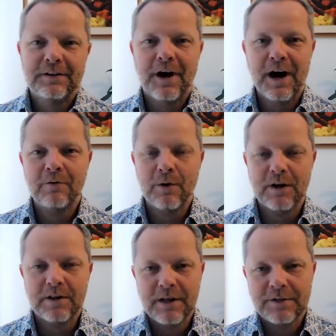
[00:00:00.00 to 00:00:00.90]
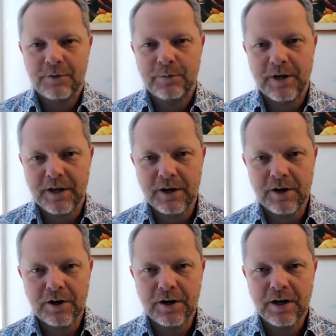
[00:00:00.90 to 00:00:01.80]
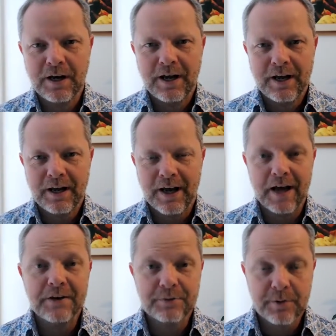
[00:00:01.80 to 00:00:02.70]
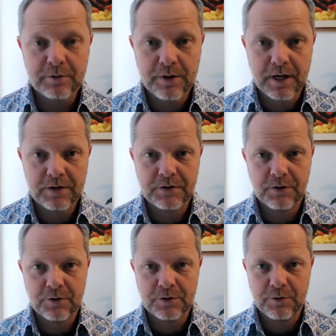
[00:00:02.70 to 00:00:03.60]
Hi, everyone. Thanks for being here. And a special thanks to those